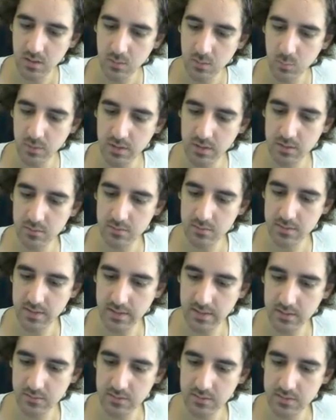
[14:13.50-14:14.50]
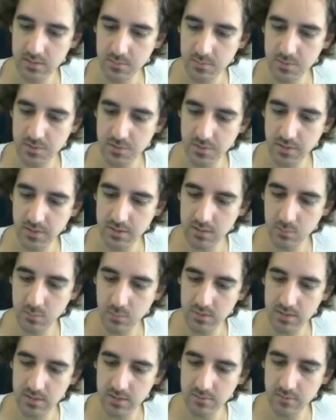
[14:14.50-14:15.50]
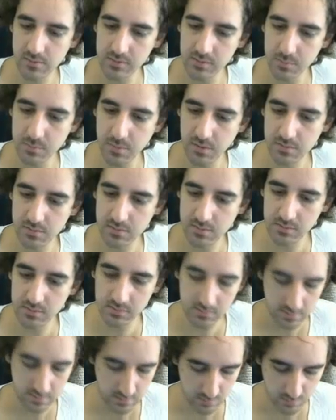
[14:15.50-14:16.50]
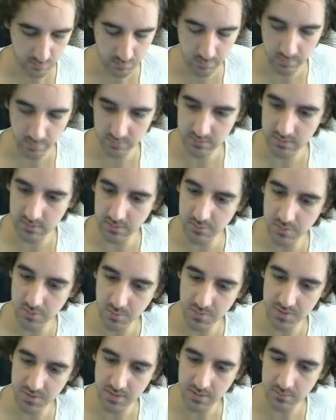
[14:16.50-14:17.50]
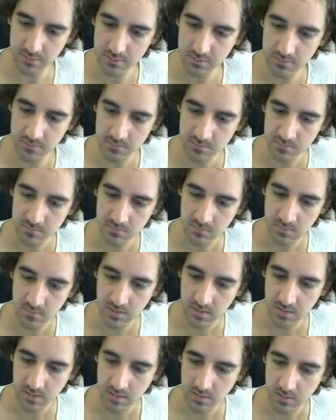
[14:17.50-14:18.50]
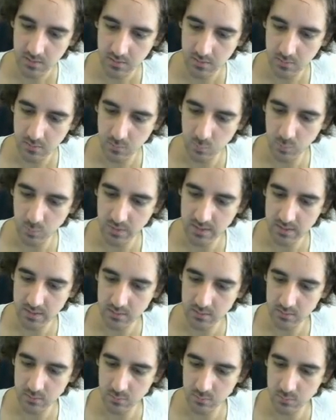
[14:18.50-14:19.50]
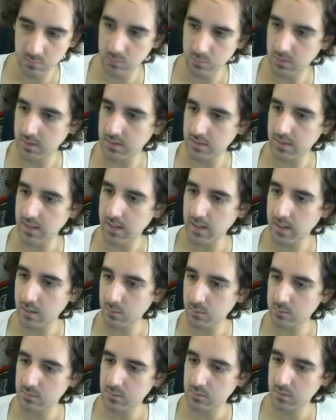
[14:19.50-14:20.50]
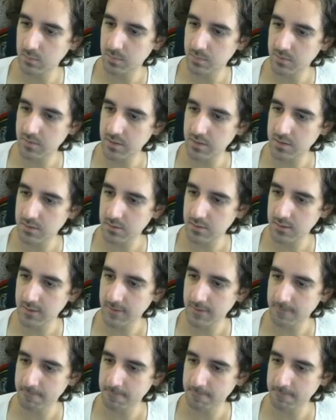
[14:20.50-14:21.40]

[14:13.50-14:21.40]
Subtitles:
we can use kind of the same trick that we did for the posters when we wanted a drop shadow. We can do an out operation.